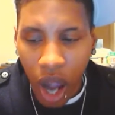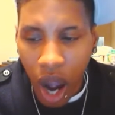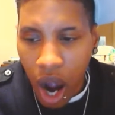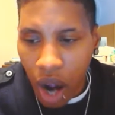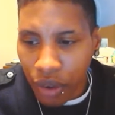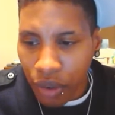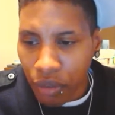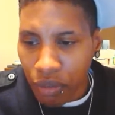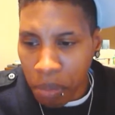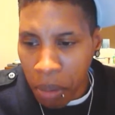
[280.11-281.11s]
I
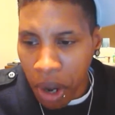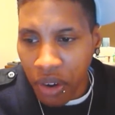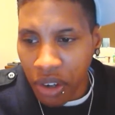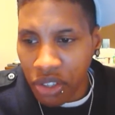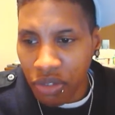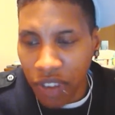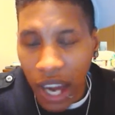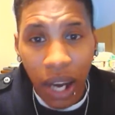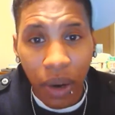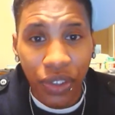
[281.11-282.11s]
honor marriage
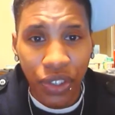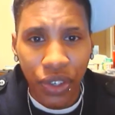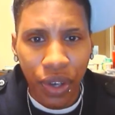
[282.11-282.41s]
vows,